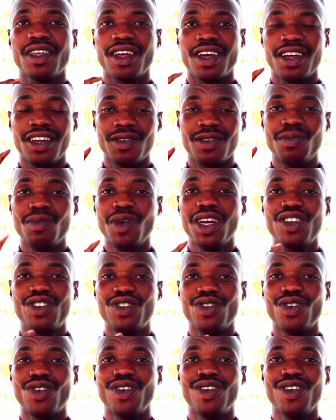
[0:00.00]
and make
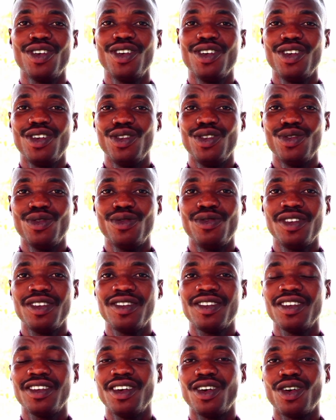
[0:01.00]
sure you
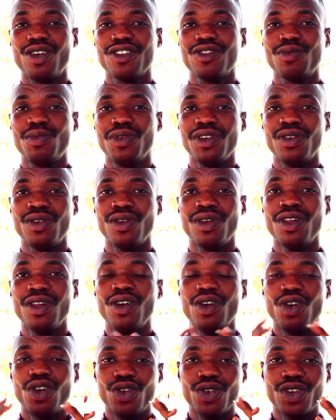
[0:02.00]
visit the hospital
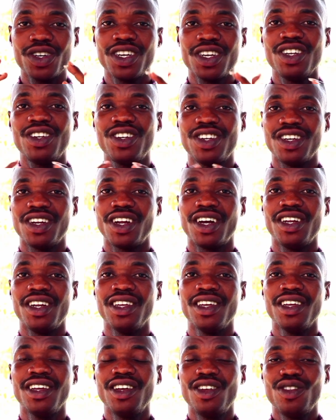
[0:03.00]

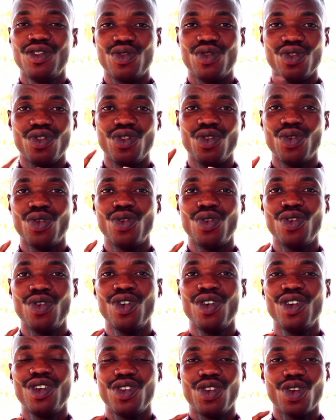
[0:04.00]
occasionally to know
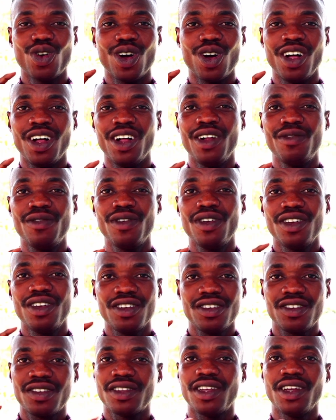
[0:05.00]
your health
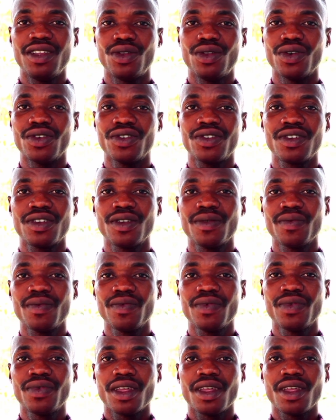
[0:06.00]
status.
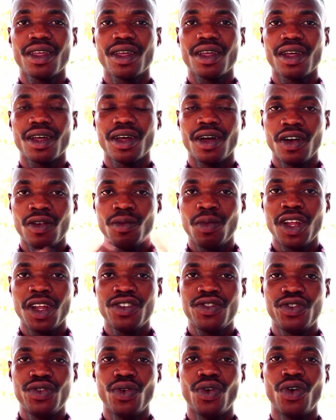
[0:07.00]
God
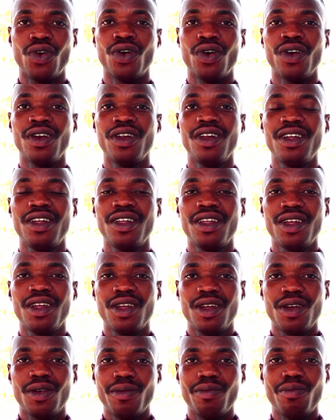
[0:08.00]
bless you all.
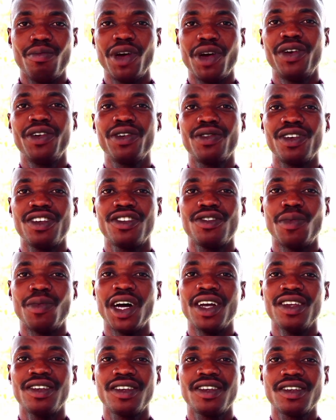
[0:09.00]
Merry
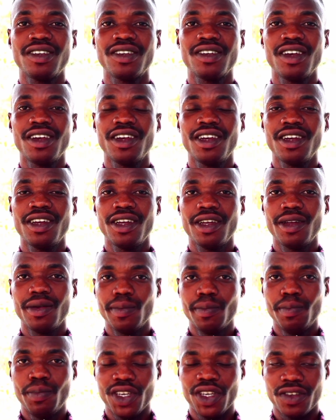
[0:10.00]
Christmas.
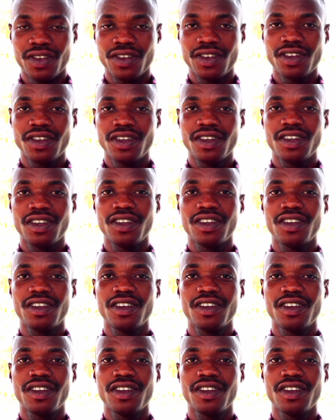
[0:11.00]
Peace.